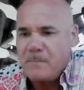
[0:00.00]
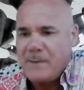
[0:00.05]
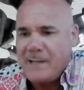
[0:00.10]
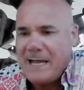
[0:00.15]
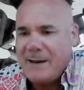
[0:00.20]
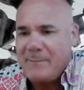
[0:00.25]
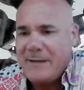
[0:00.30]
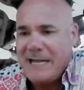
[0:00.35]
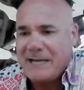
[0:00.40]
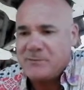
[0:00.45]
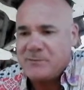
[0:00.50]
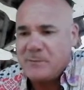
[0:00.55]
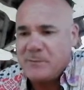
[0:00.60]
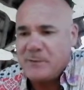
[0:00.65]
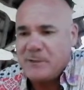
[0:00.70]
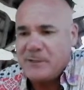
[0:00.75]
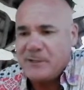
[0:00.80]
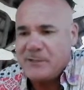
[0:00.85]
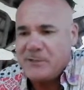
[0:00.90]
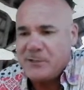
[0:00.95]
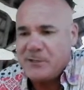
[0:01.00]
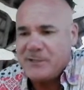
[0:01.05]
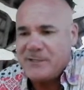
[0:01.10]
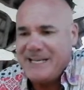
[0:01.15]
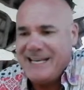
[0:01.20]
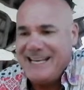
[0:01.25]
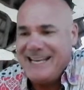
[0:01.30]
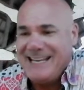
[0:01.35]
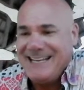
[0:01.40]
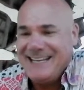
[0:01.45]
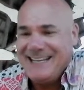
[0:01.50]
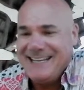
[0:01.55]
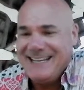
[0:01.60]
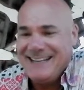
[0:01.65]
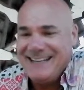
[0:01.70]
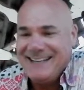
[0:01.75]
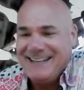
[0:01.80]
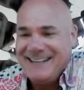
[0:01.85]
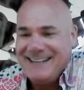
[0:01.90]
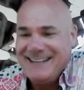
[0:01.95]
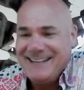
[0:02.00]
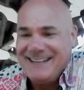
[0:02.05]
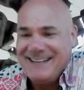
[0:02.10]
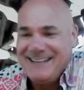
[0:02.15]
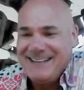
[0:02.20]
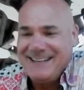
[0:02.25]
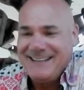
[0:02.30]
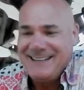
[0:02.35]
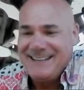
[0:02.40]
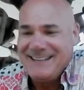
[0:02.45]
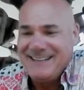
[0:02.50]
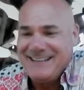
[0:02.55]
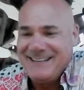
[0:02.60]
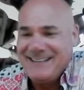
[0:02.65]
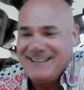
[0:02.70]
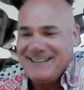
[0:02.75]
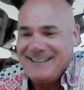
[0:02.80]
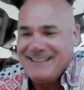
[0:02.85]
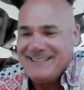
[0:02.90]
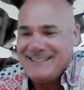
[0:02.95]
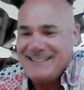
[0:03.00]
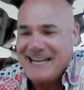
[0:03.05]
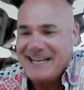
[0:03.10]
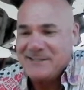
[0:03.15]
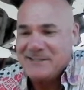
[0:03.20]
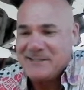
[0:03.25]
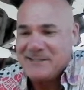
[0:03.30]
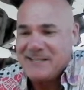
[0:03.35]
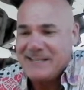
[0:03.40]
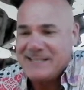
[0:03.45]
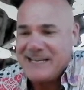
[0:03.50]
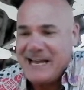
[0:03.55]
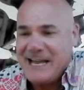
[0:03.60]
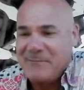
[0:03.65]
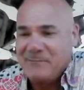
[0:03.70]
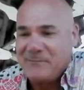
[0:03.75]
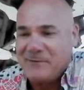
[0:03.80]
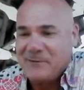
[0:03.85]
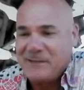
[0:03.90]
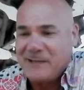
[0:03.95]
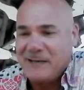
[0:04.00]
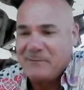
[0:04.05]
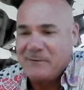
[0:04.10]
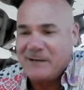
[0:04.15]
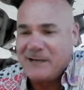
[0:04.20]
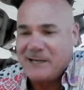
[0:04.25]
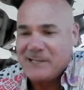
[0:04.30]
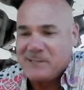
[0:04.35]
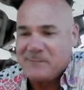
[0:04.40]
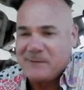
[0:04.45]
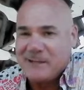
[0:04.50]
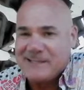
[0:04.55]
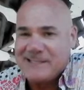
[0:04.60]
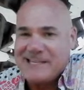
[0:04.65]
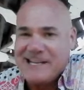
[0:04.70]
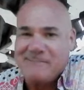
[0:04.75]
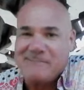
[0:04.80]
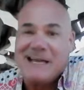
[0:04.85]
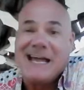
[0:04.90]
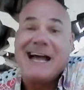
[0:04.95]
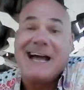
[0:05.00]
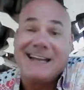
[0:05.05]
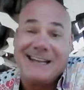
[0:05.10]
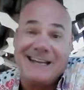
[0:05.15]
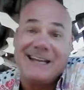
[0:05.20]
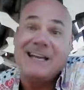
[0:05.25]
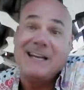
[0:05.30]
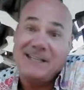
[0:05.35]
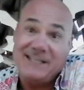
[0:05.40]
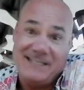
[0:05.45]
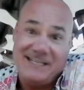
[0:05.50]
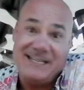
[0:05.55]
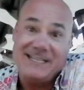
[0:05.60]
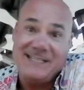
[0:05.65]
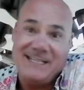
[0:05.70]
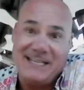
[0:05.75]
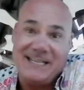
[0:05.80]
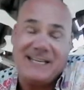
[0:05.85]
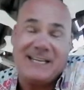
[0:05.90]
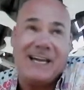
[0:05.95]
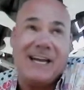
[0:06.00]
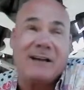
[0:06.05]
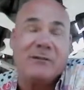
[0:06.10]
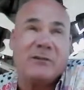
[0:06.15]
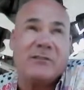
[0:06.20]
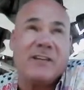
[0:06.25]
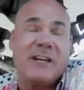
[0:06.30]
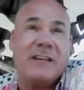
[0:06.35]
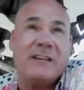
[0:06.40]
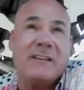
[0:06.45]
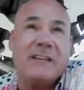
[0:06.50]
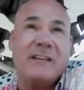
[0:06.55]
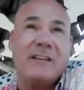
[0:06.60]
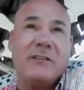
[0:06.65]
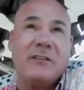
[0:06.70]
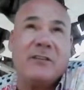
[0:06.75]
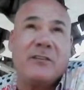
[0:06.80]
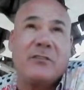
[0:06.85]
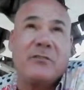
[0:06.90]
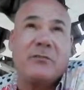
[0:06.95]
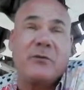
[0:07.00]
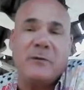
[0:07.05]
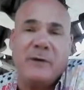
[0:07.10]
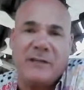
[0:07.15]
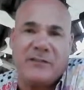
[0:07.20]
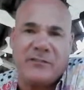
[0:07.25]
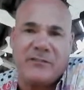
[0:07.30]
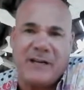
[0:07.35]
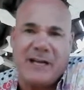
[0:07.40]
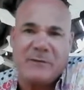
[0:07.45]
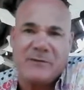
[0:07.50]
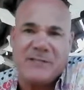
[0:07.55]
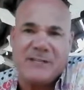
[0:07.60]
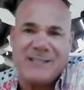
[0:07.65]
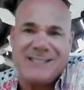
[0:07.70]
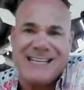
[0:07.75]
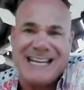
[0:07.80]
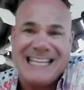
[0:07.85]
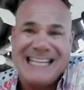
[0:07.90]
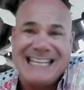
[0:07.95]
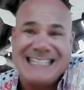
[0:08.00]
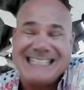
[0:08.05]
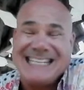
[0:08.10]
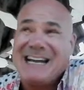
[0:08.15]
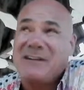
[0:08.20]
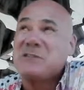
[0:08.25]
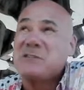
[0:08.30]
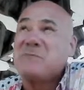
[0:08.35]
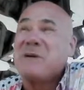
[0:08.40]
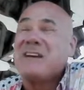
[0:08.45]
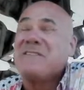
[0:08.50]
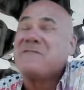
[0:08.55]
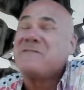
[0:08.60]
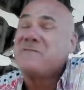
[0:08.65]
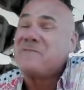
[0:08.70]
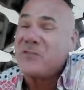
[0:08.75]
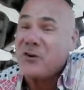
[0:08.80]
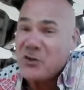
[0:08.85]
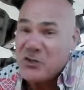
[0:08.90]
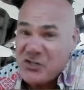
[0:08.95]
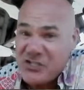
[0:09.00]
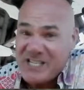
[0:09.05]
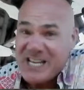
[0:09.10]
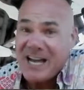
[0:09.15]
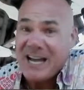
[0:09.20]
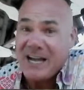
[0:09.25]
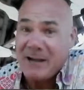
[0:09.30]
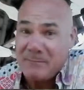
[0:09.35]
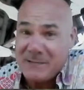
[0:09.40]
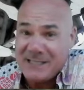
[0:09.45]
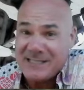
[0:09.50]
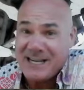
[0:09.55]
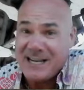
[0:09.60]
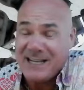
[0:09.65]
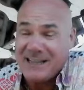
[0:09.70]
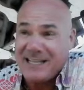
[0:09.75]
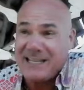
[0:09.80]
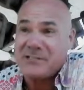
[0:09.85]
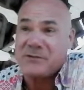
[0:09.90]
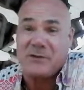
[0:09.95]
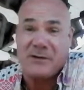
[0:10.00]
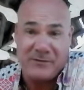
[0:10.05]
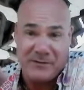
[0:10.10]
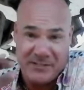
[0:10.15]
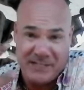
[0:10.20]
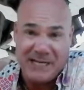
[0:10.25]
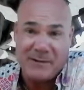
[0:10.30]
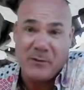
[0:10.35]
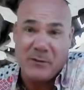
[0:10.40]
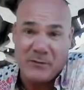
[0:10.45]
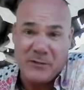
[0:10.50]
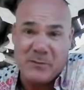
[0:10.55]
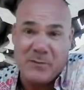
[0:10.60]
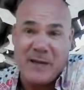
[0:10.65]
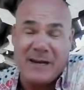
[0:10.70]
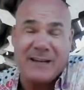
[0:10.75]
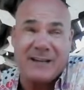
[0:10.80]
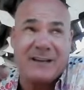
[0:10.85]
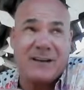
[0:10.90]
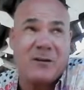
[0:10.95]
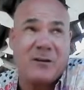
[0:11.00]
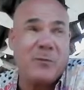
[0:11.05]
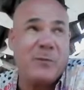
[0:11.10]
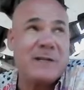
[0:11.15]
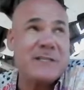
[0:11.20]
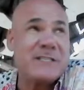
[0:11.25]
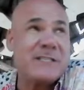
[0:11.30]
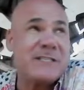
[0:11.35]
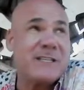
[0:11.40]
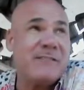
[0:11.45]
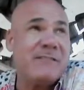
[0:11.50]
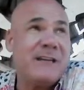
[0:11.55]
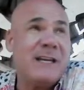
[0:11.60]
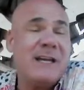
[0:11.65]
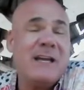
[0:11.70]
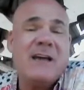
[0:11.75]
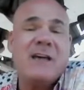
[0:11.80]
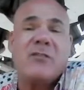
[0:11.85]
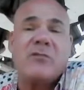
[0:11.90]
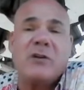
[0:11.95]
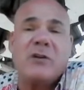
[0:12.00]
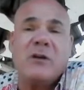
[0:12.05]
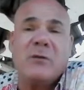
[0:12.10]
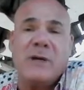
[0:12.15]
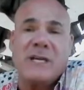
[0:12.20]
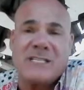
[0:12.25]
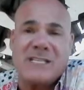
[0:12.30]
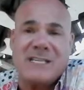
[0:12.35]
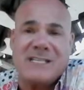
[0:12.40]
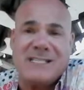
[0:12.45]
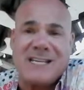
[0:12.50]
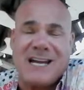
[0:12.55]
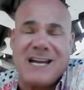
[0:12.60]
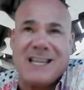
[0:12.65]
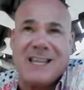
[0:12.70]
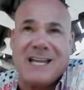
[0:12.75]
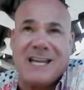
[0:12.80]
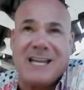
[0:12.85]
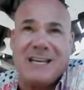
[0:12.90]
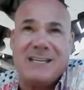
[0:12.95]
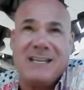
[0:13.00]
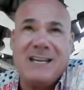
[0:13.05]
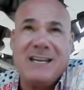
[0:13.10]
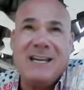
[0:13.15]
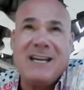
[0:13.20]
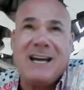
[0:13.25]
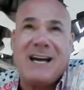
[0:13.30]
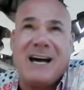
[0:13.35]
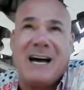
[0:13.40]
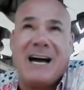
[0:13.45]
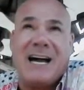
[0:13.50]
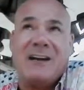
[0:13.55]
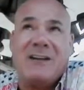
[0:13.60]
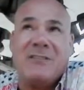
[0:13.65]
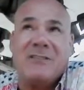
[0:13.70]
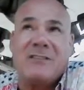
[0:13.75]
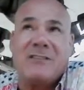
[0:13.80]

That Max from Dirty Jersey. Daniel says Captain Fotana will cost about the same. Yeah, indeed. I will tell you that the 3 weeks that I was in Thailand, and that was my first time to Thailand, so obviously I'm overspending on a whole bunch of stuff. 3 weeks in Thailand, I